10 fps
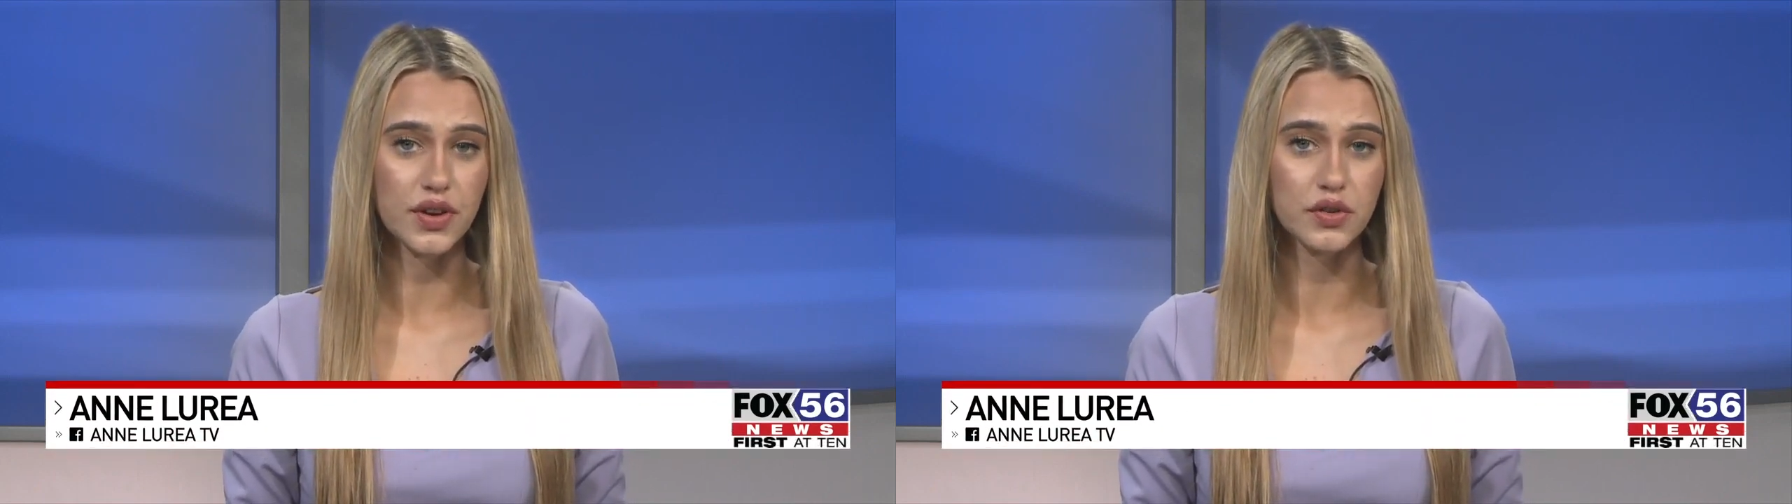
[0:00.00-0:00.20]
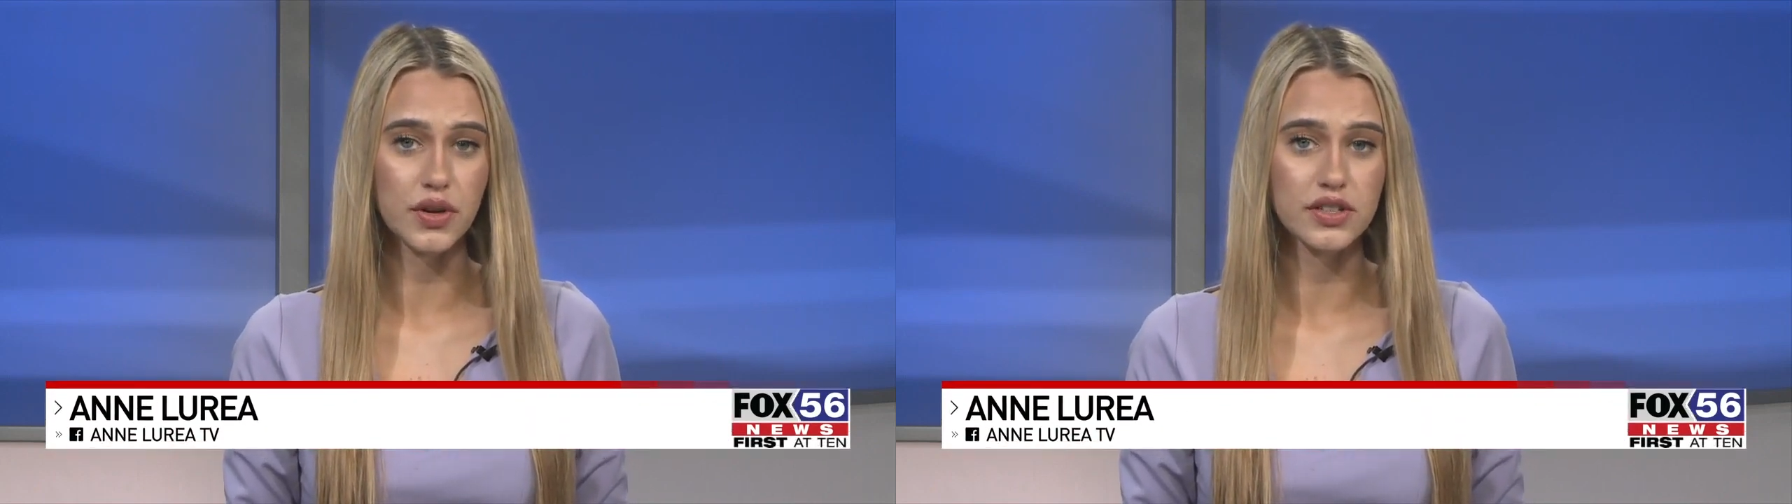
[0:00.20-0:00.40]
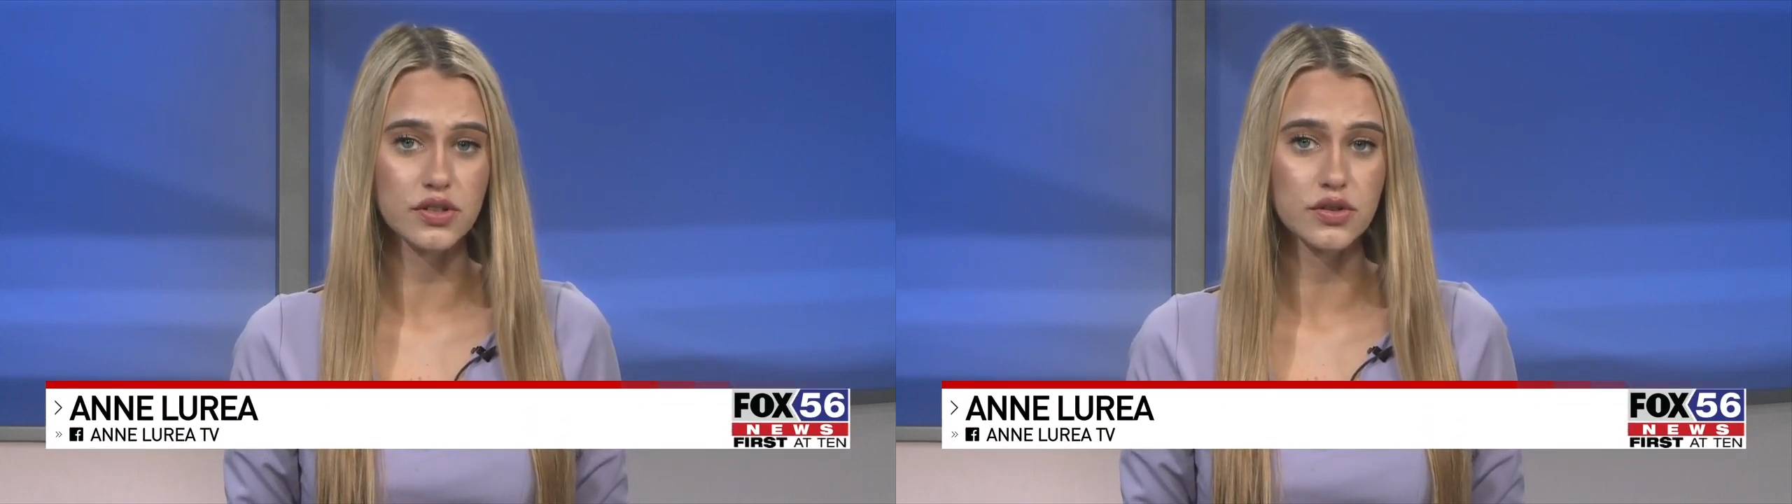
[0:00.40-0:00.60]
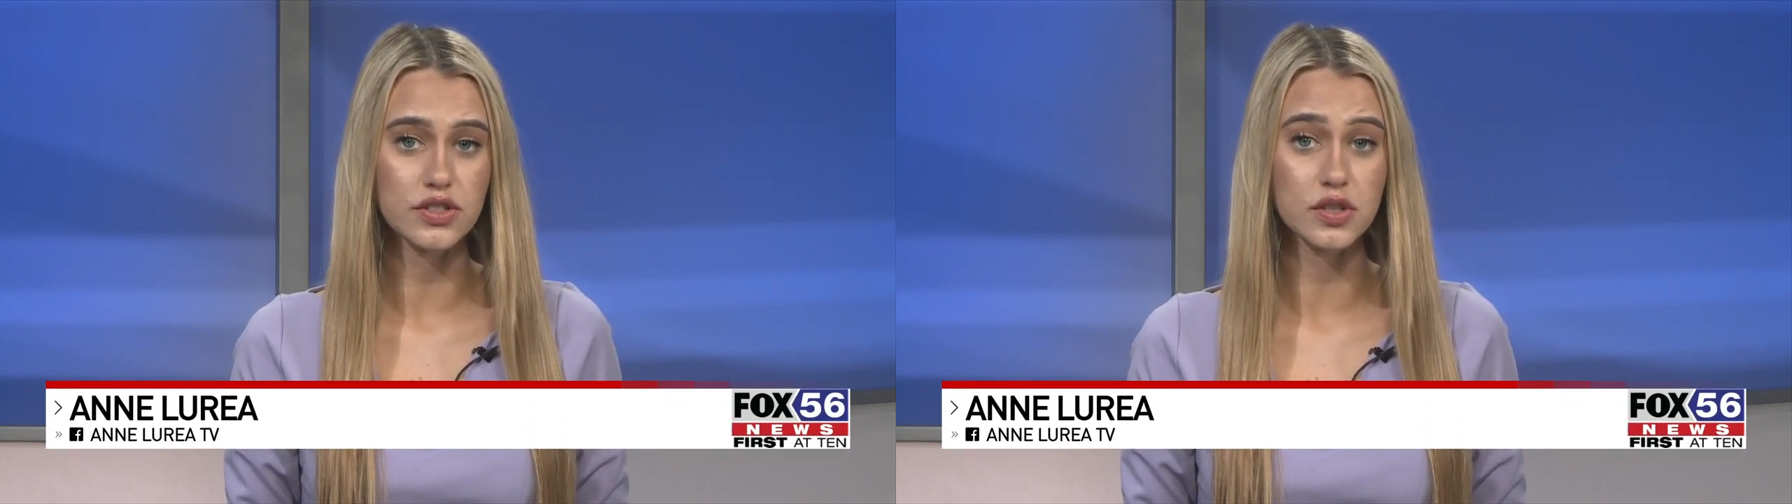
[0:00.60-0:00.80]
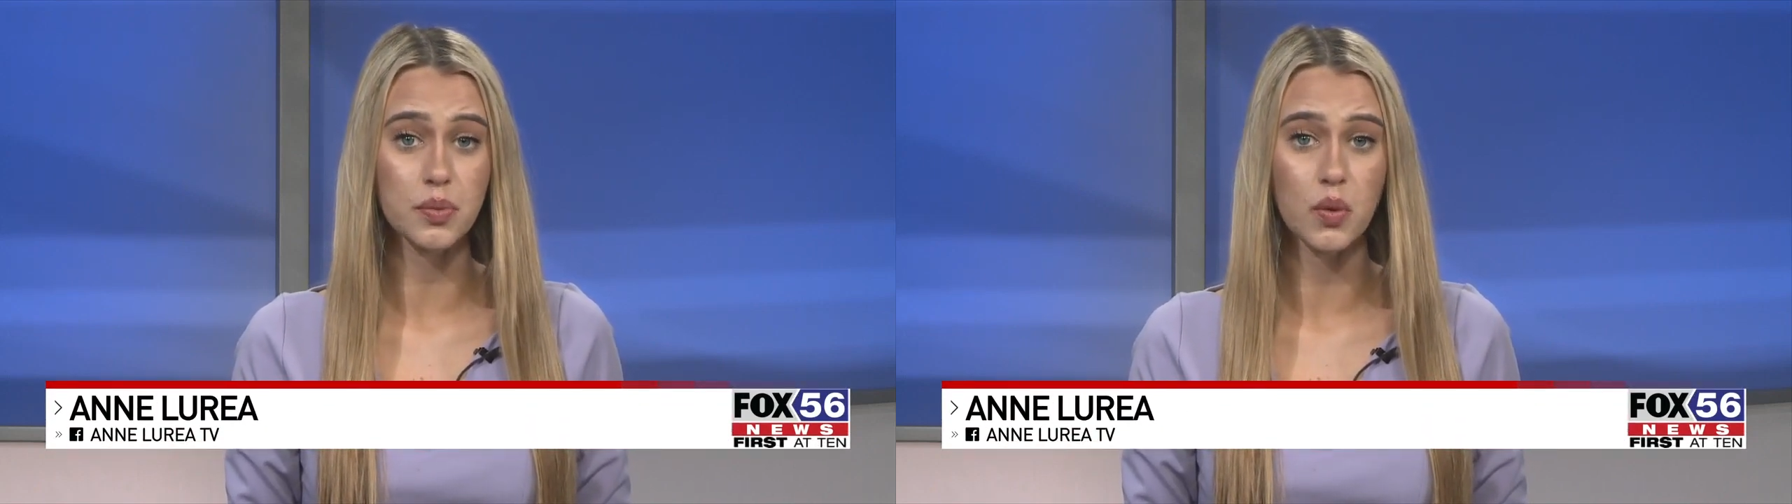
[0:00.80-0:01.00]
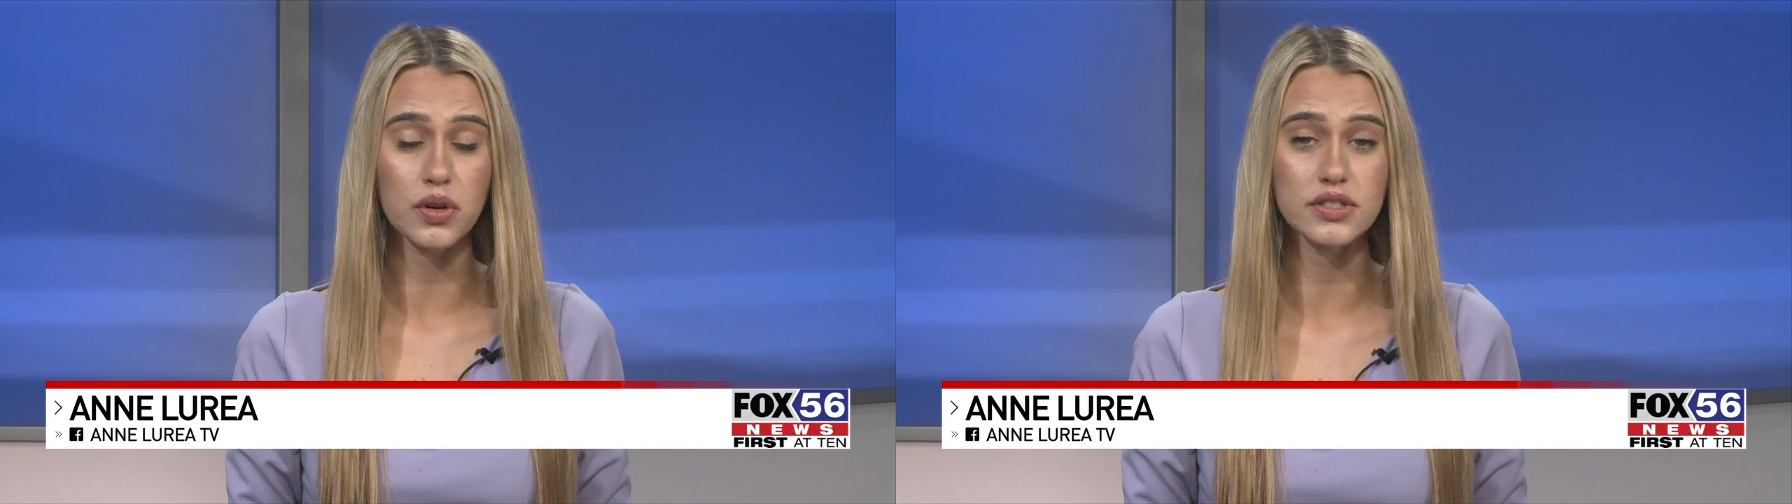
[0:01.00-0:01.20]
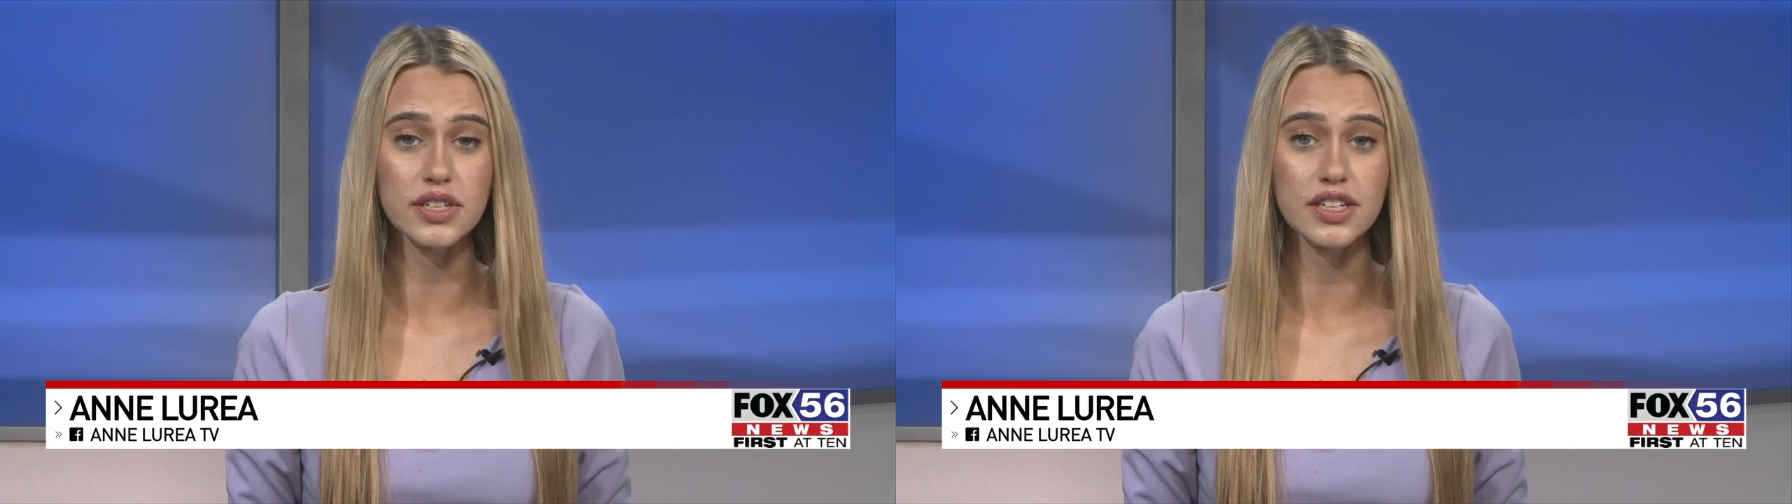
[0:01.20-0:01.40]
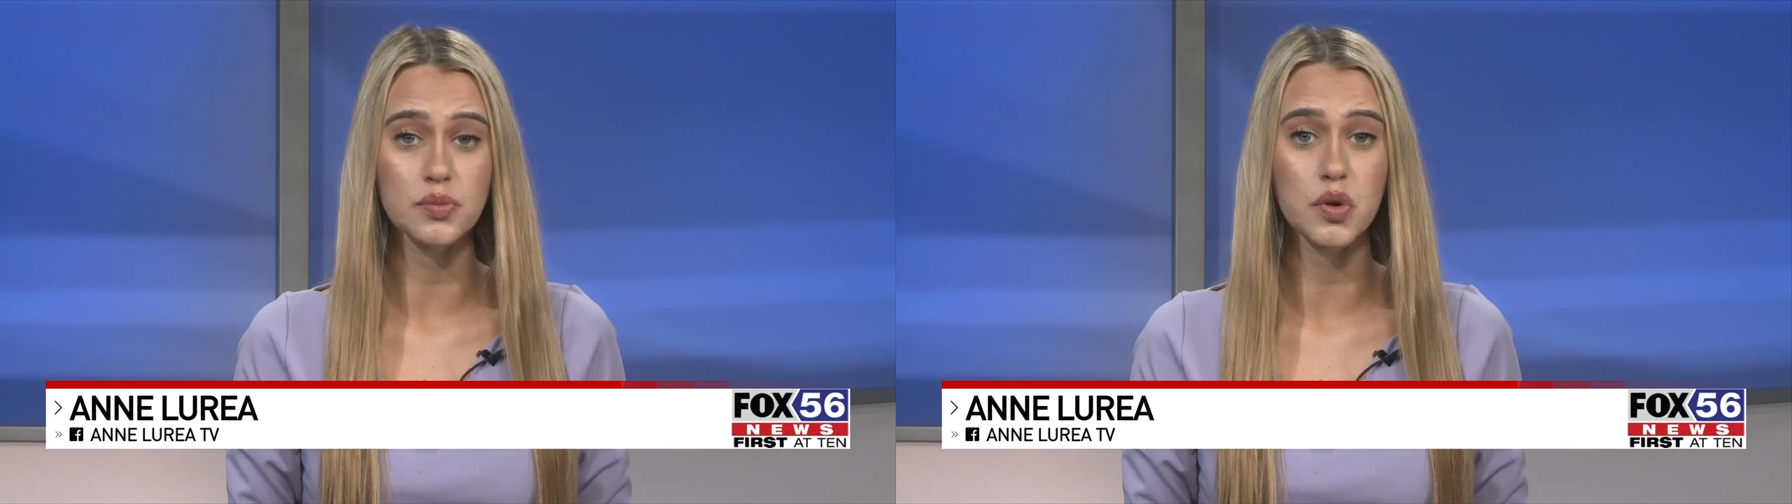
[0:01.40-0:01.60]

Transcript: fundraiser to support and